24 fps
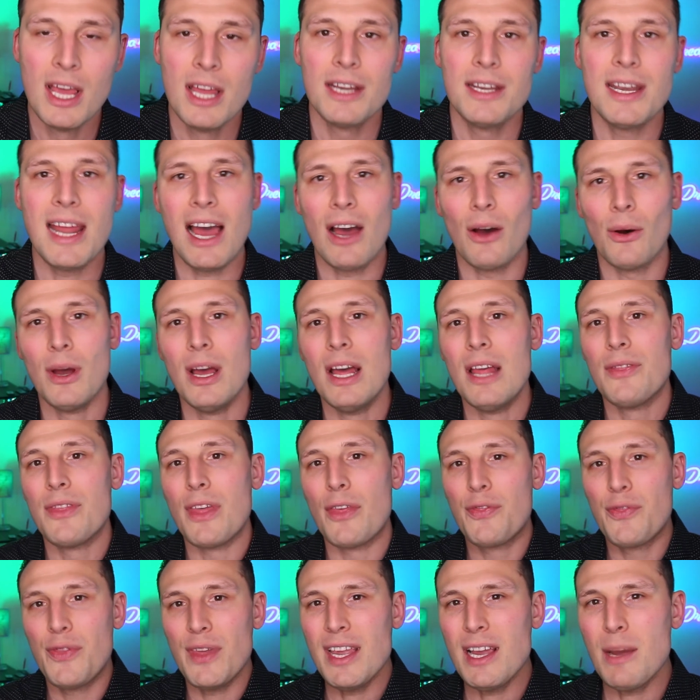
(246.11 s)
Now, the
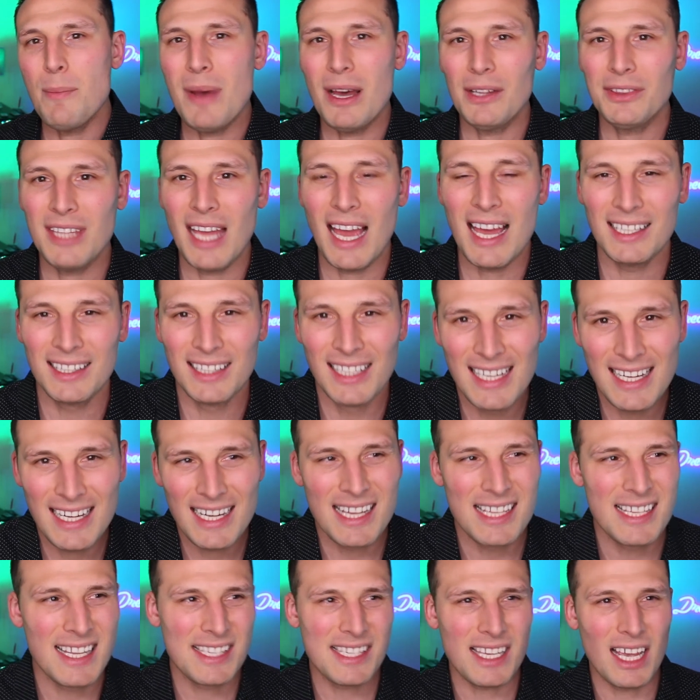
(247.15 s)
thing about that link
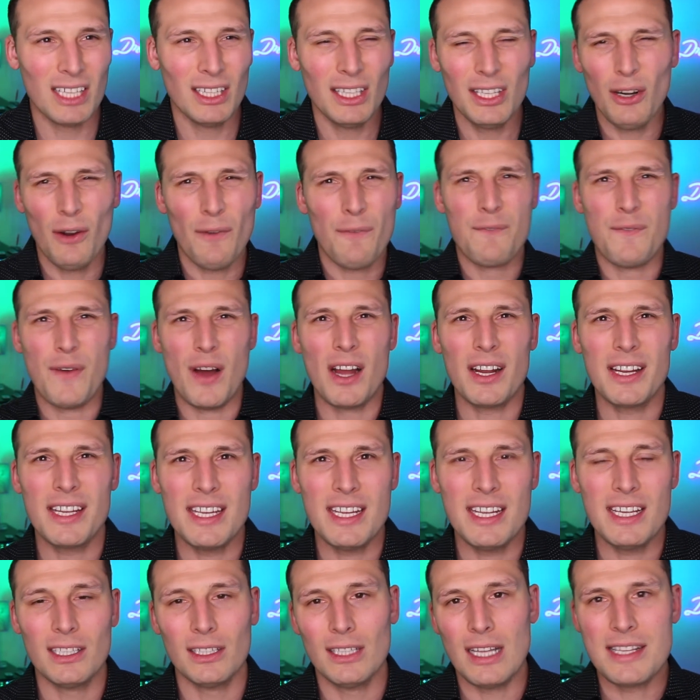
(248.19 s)
is it's a little
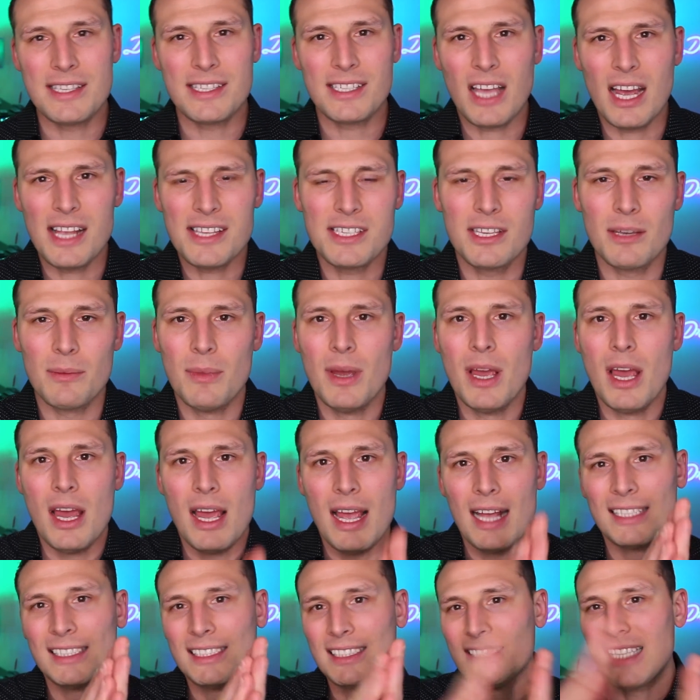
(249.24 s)
funky. It's got some
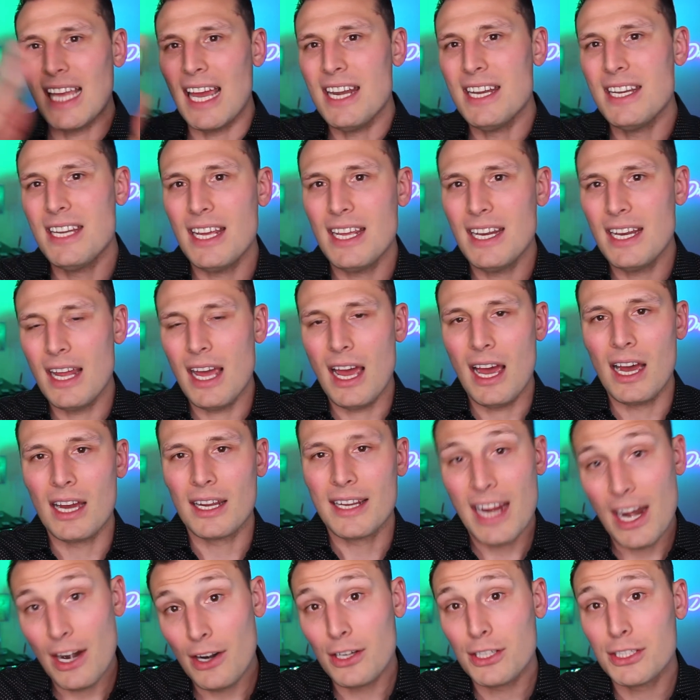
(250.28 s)
extended
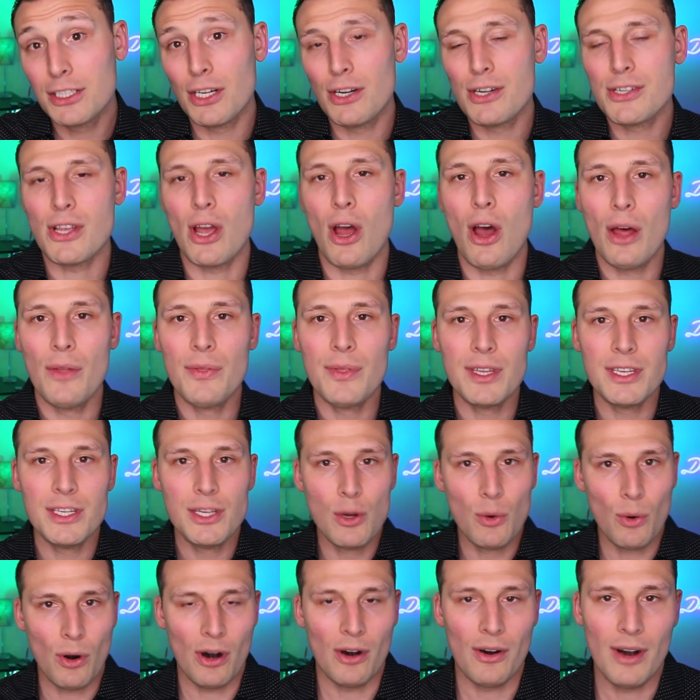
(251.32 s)
characters on the
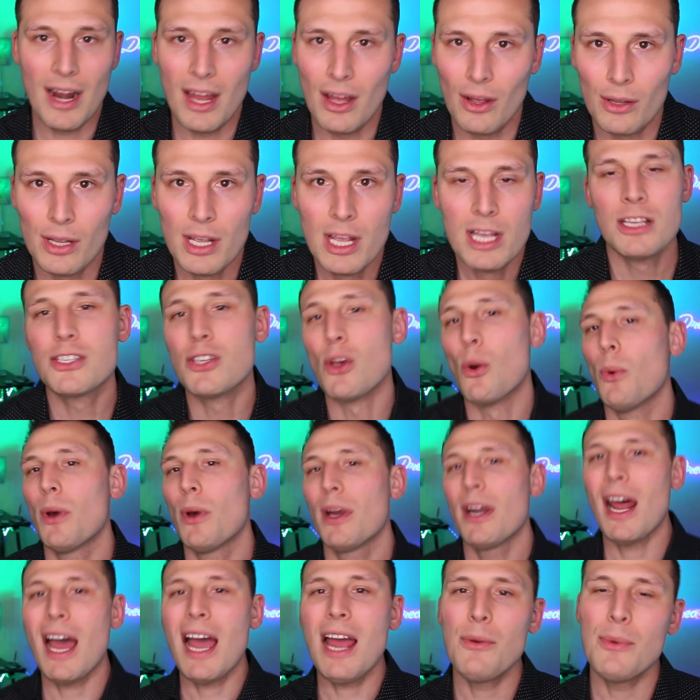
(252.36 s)
URL. So what
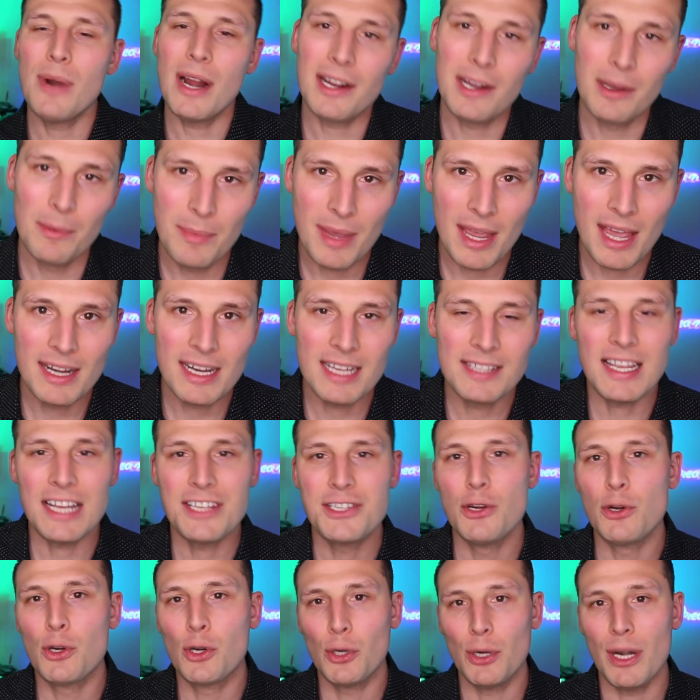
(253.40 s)
I recommend is that
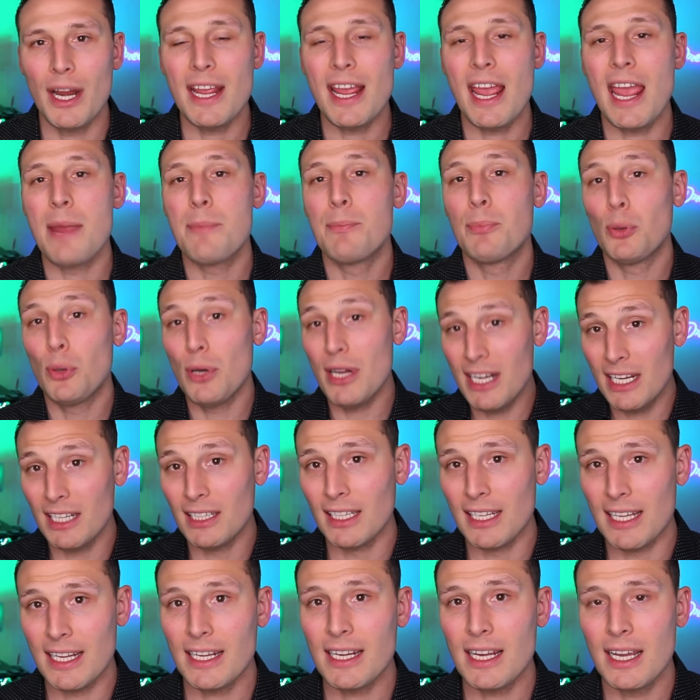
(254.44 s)
you create a pretty
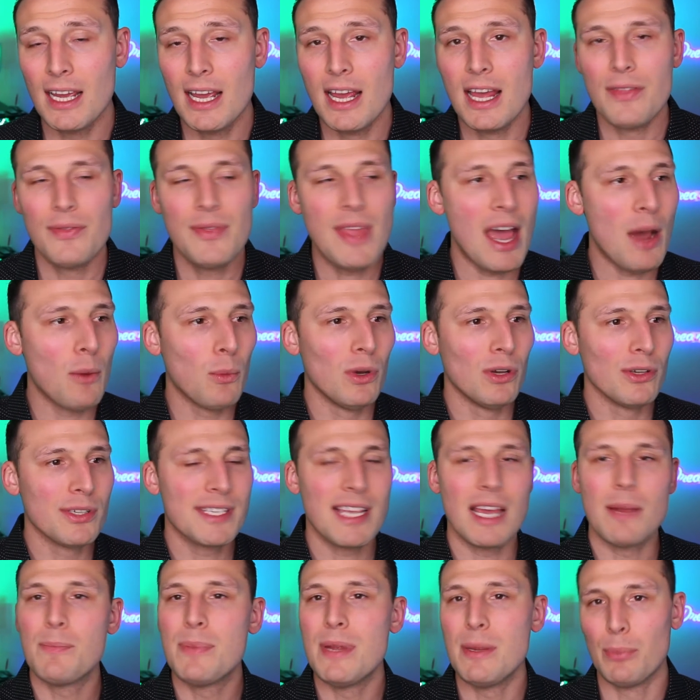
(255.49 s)
link that will
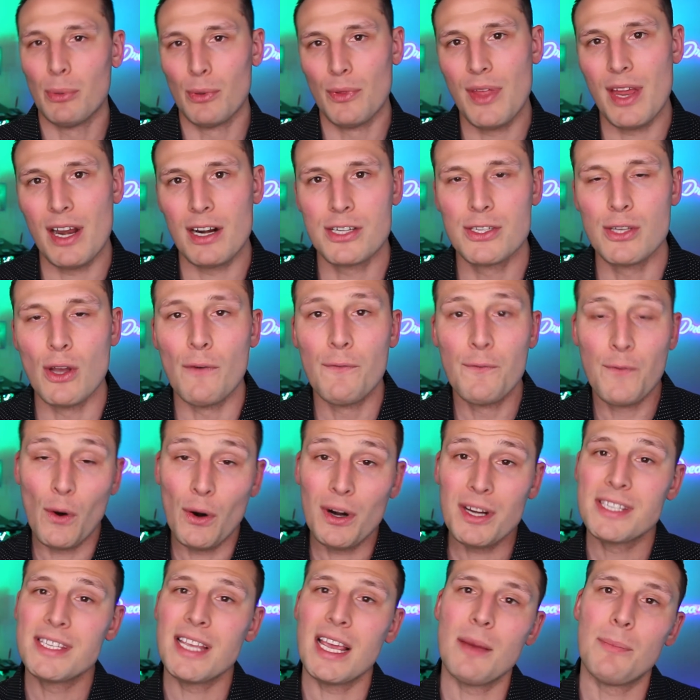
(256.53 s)
send people there. So for
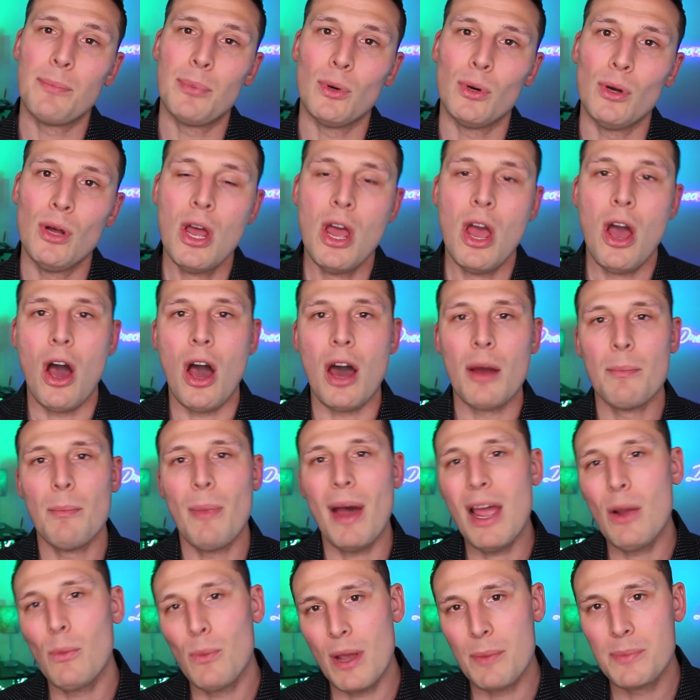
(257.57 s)
example, on
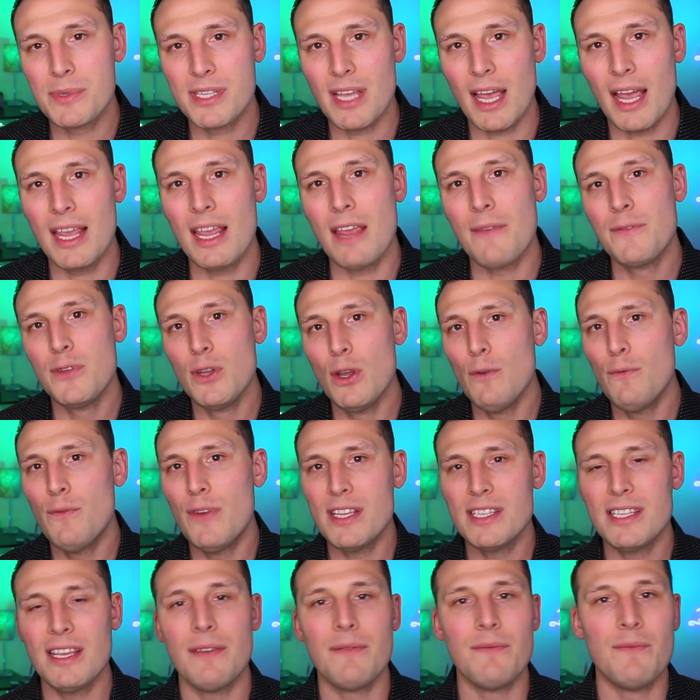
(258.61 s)
my website, if you
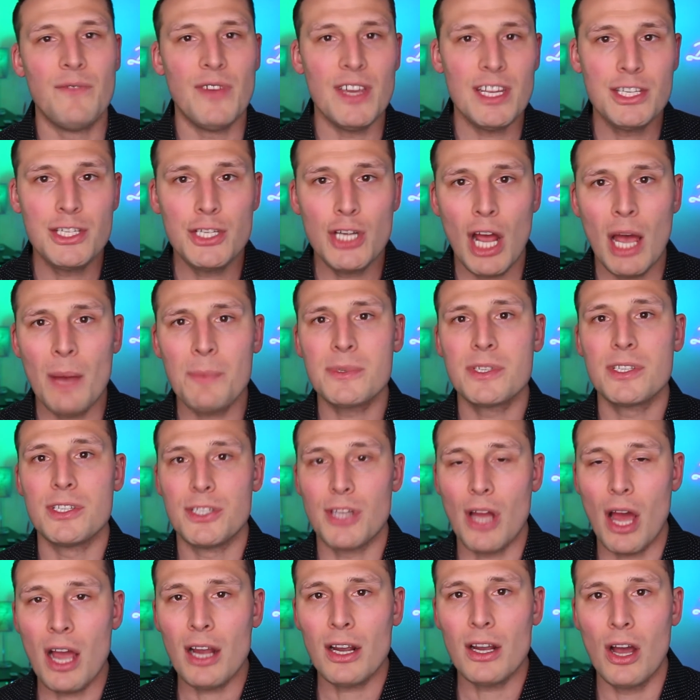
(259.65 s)
visit
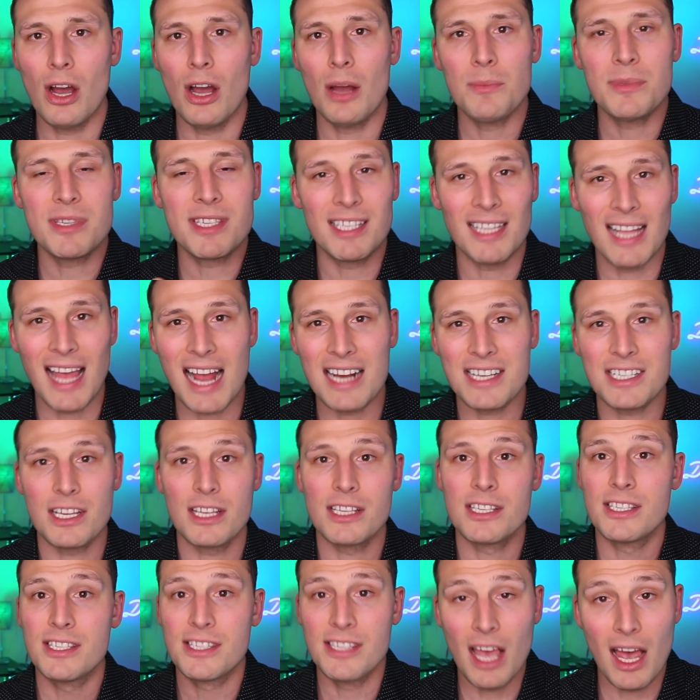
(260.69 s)

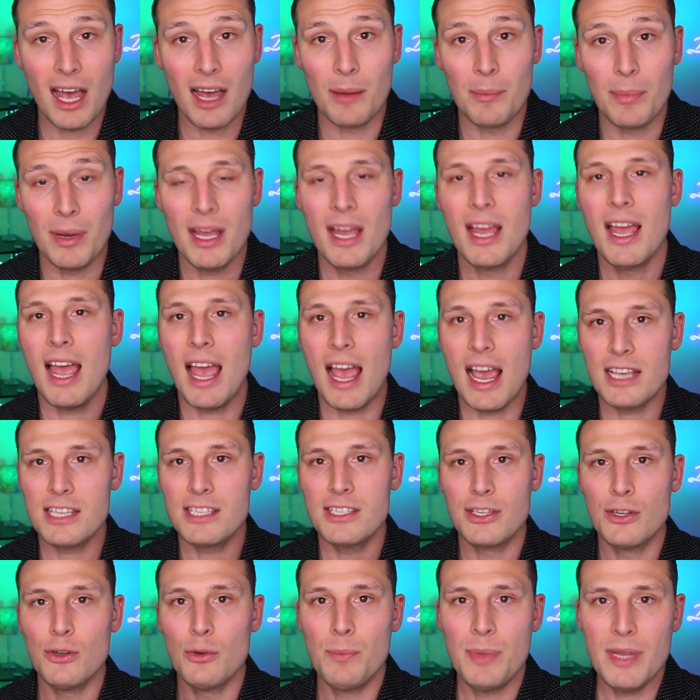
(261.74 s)
vidchops.com/sub,
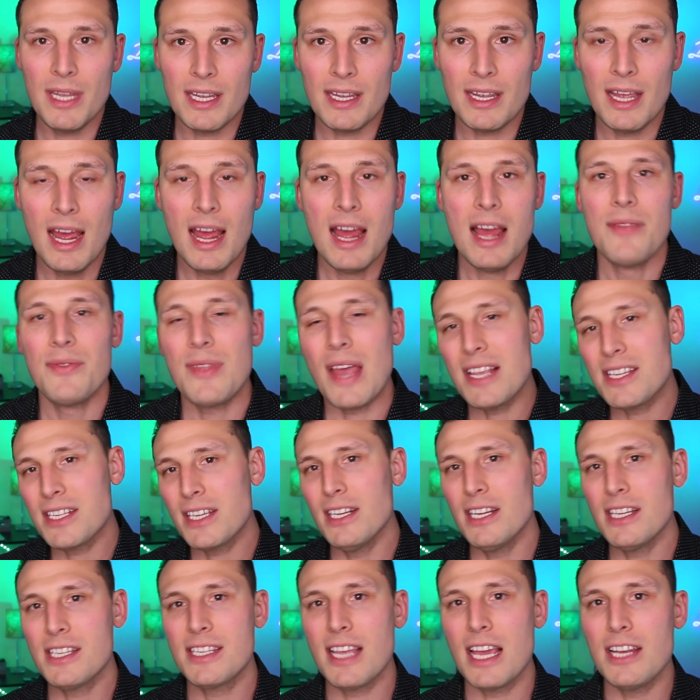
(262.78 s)
S-U-B, that's gonna
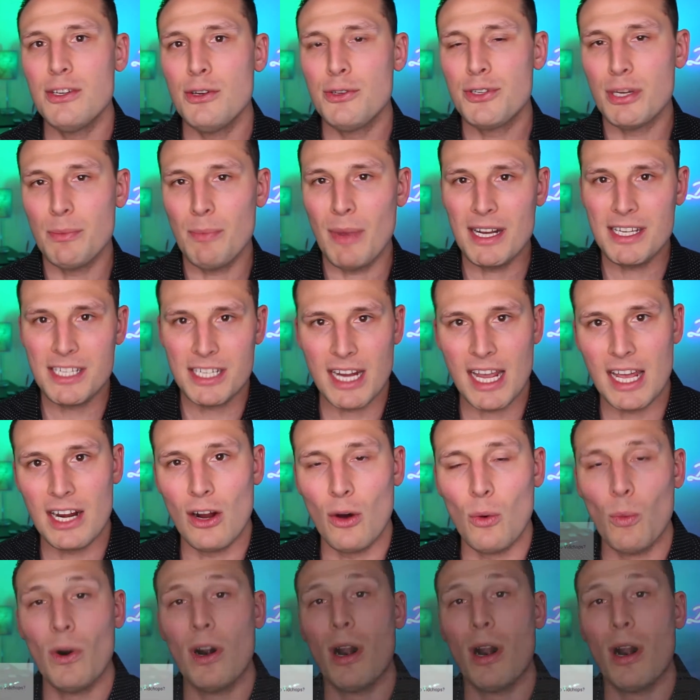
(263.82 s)
send you to my channel where